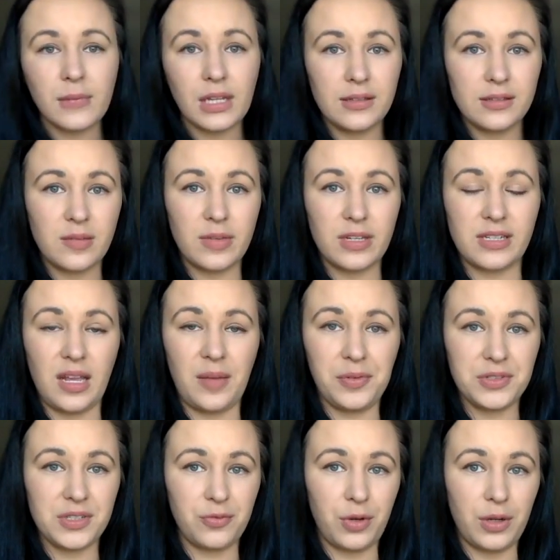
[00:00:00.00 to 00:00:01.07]
some
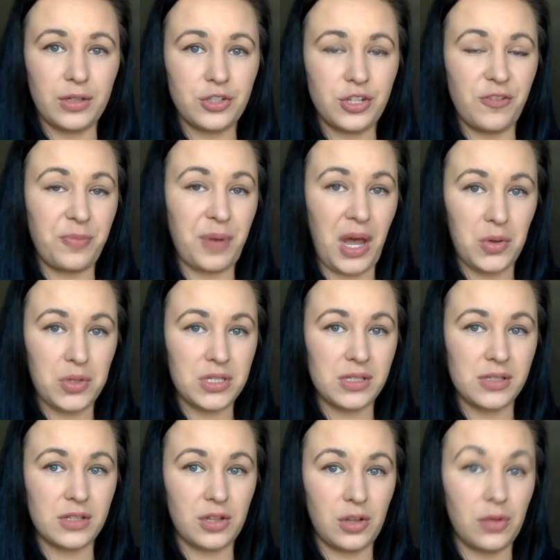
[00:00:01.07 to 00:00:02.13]
examples of what Chief
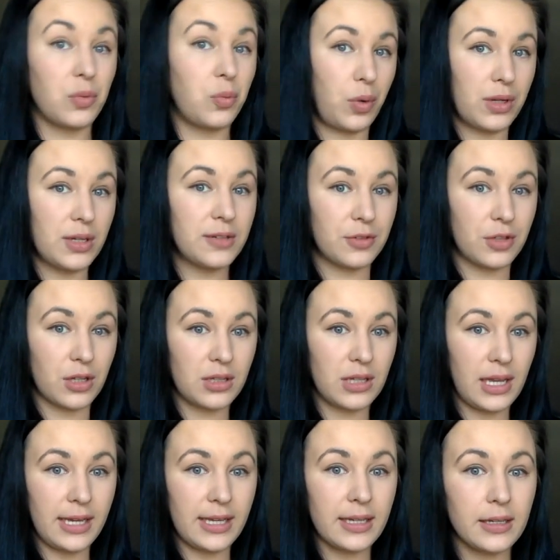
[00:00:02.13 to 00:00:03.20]
Powhatan's cloak would have looked
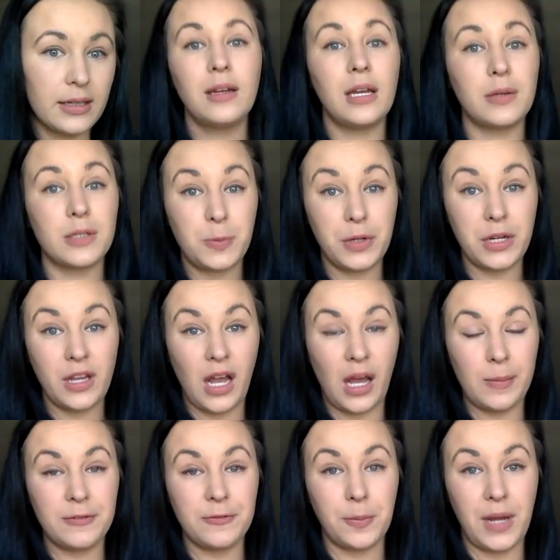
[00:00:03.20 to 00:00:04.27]
like. It was pretty
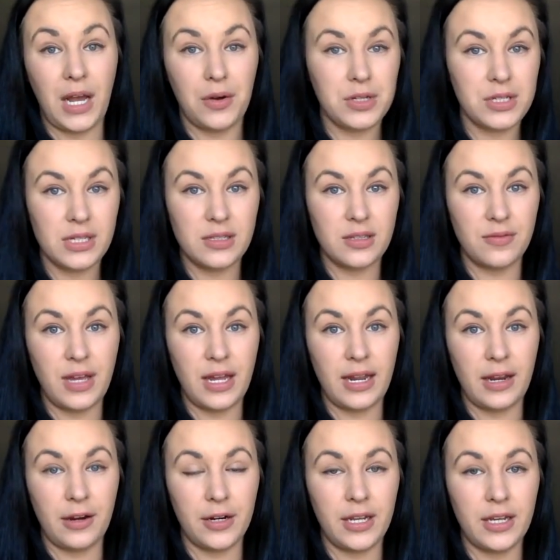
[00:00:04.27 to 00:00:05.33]
common for Powhatans of that
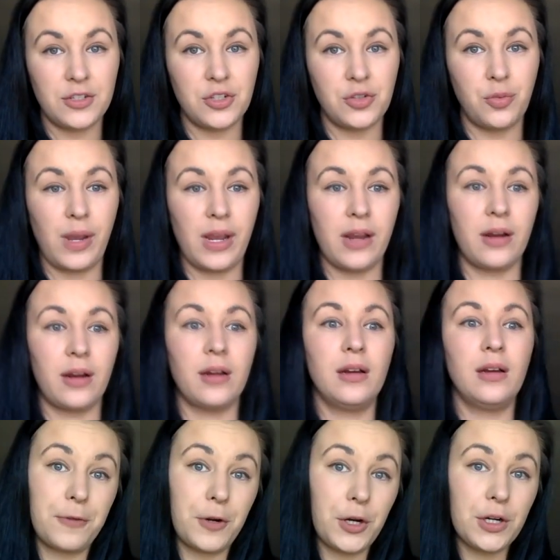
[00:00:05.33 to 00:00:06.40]
area to wear
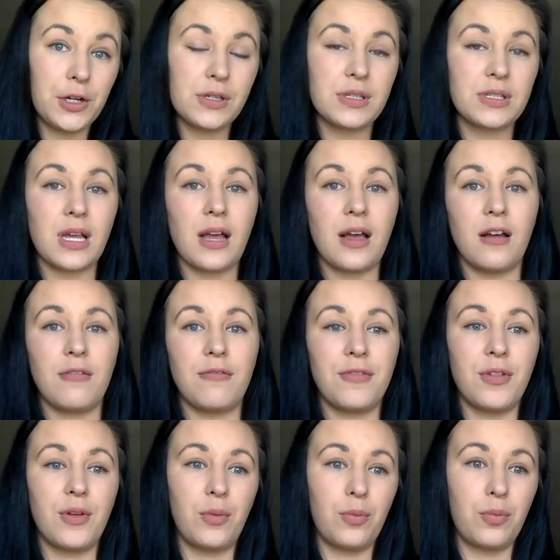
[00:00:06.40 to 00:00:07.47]
furs of
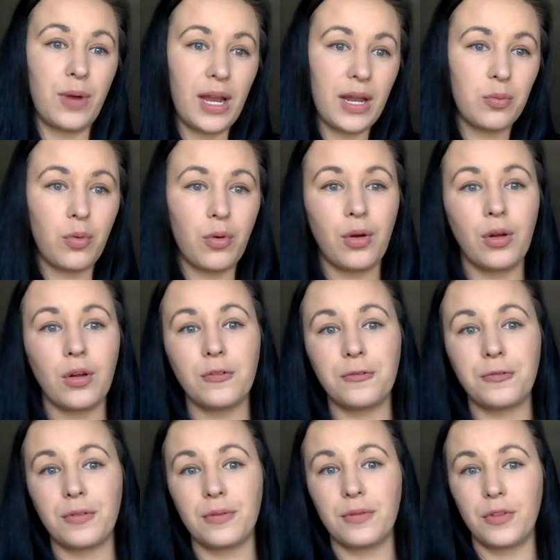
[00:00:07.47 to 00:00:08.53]
the red wolf,
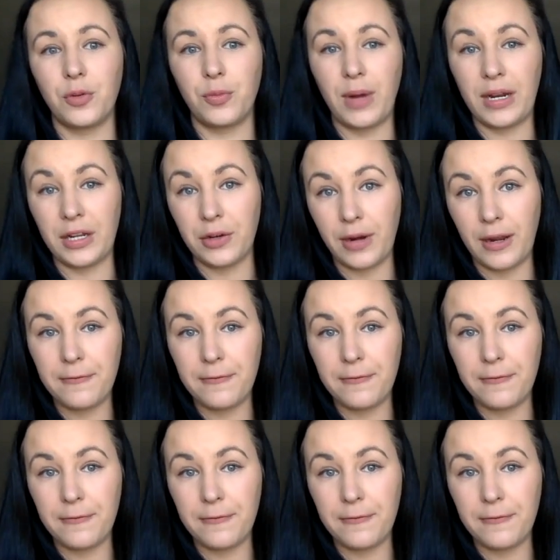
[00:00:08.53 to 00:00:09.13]
the red and gray